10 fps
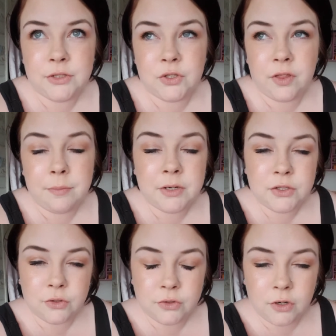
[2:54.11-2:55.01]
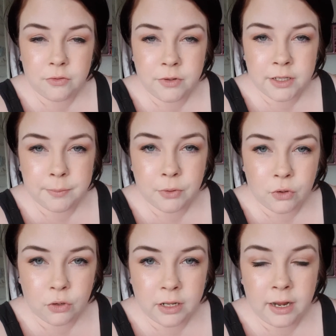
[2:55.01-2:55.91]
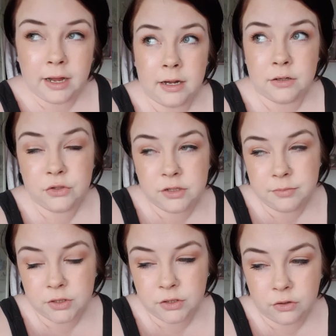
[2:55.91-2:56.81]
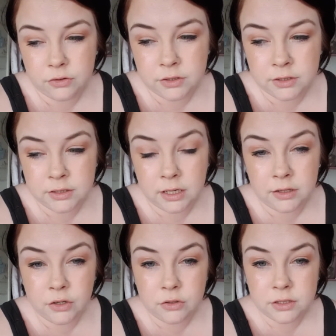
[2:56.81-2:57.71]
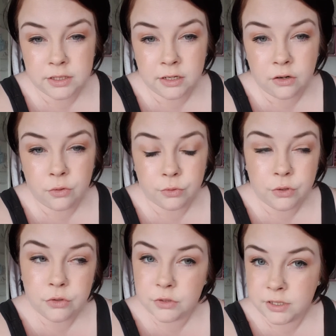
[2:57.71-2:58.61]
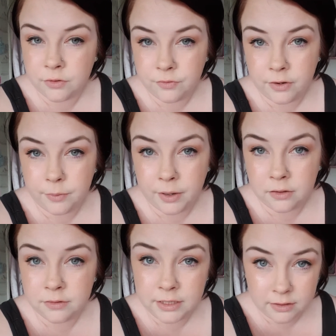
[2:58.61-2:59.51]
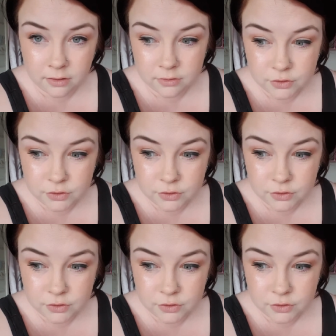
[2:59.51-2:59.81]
so then my son got really poorly and I took him to the doctors and the doctor said, oh, you don't sound very well, neither.